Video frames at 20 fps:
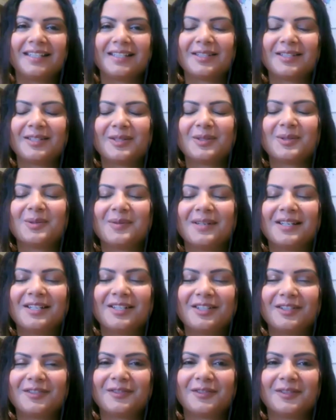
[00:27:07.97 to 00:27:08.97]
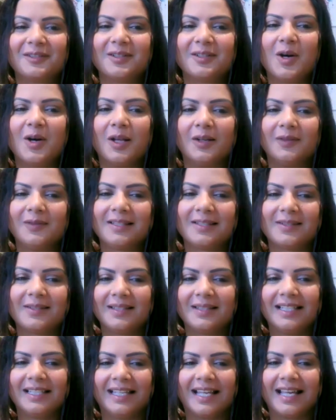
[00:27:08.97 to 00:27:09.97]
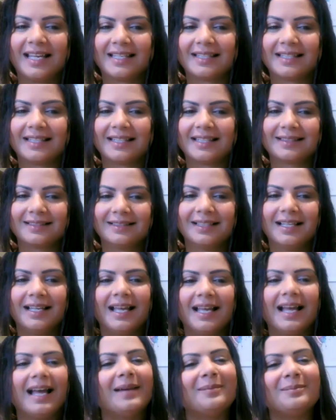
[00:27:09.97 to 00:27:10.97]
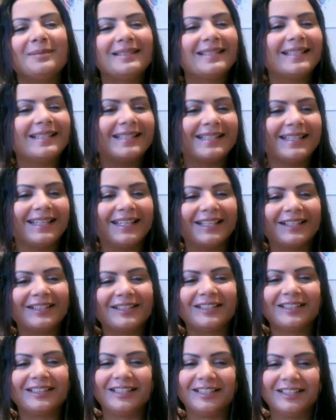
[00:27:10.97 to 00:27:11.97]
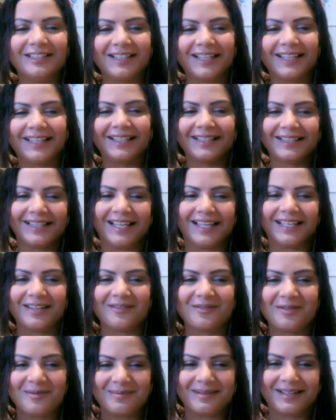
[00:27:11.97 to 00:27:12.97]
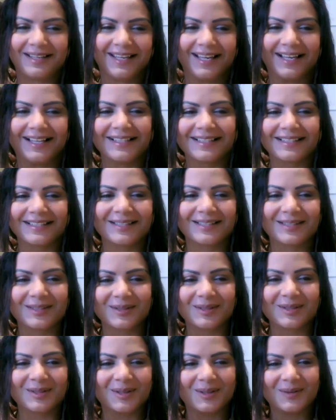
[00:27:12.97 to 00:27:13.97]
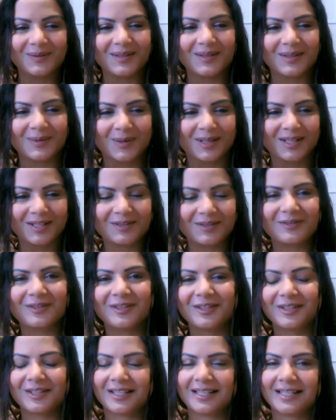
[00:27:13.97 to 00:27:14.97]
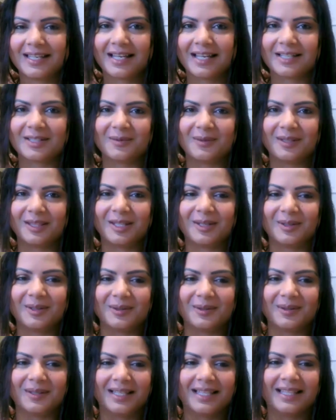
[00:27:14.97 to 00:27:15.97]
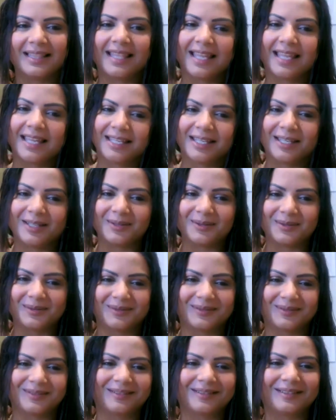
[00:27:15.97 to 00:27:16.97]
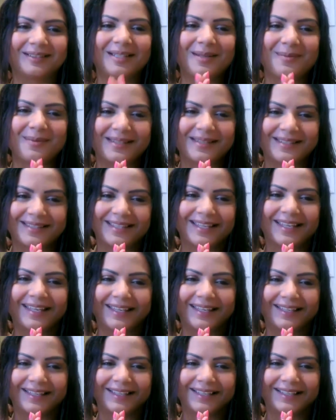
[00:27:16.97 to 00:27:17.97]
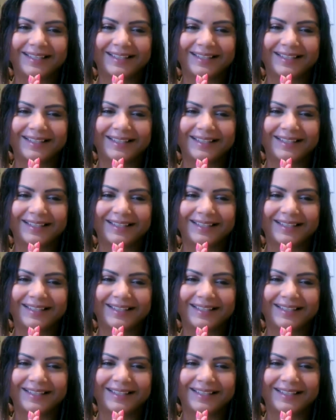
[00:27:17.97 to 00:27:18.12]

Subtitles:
This is so wonderful. Always really nice. I'm sitting here learning like everybody else. So it's always wonderful to connect with you. Thank you. Namaste.